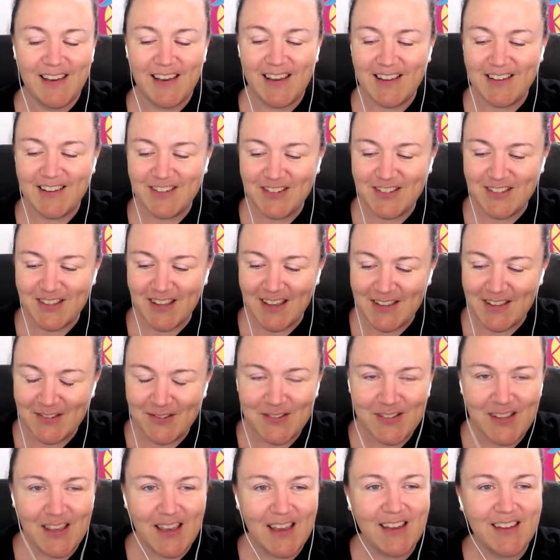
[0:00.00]
And she's like,
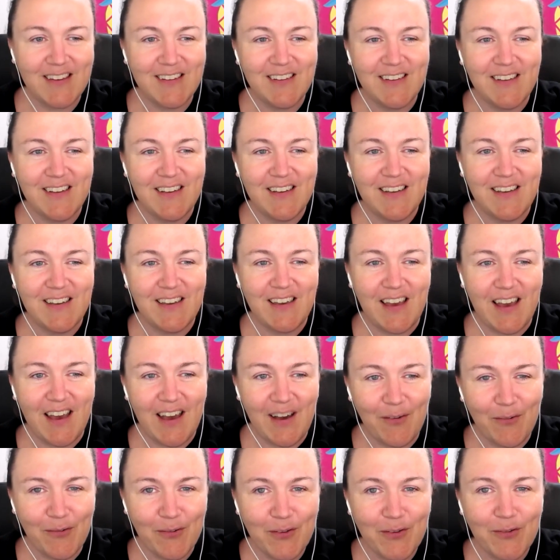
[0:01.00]
Suzanne,
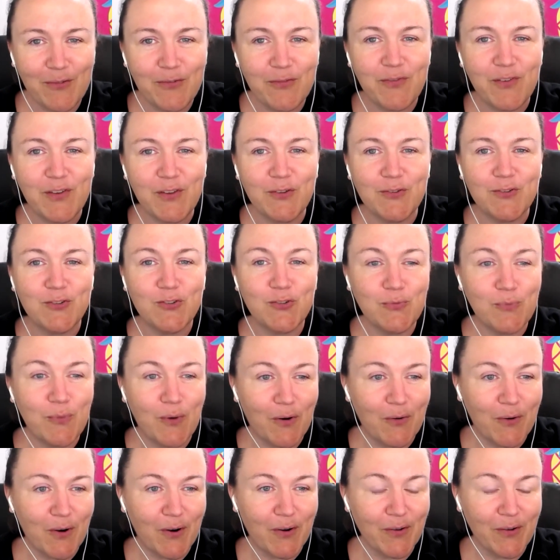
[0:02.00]
how will you feel
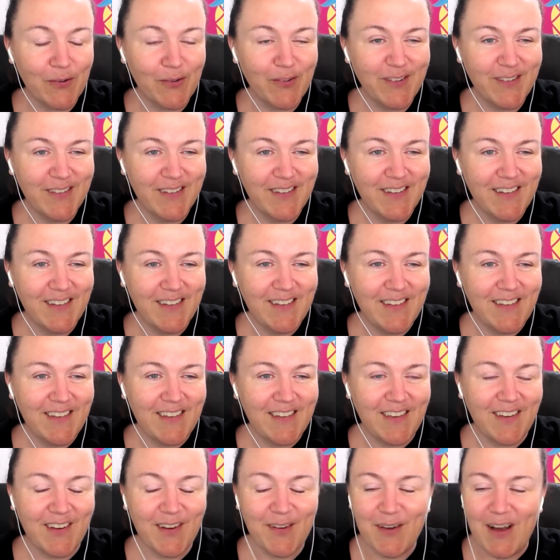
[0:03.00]
tomorrow?
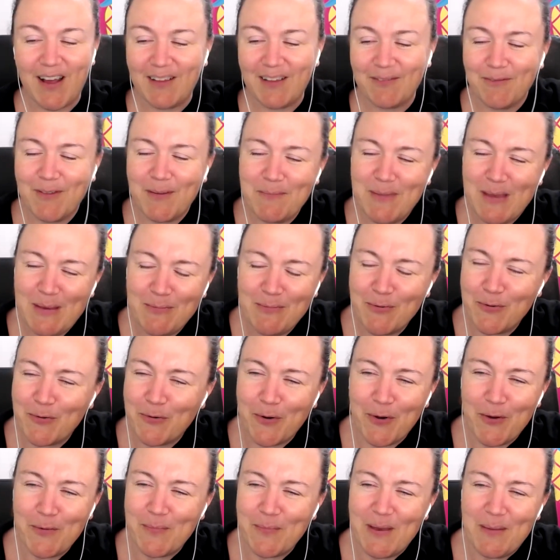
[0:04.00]
You know, when people
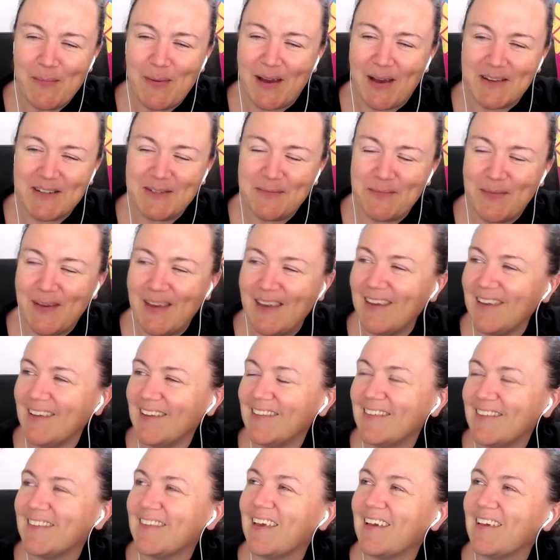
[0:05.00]
quote me back to me,
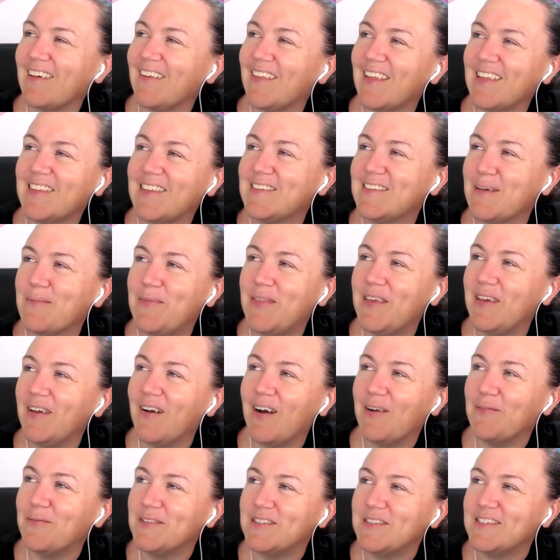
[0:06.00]
it's like, oh, that's something
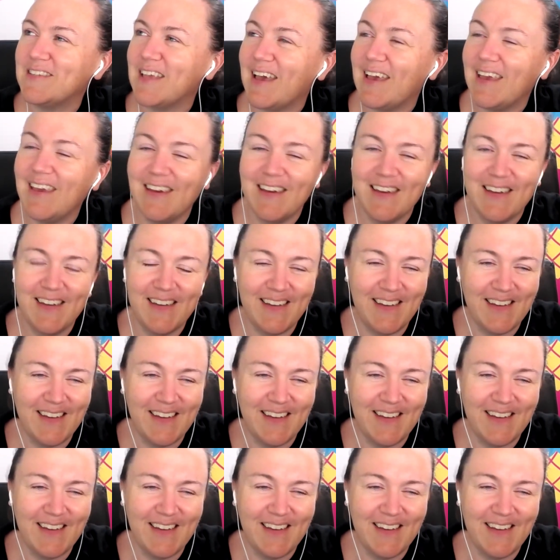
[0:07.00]
I would say.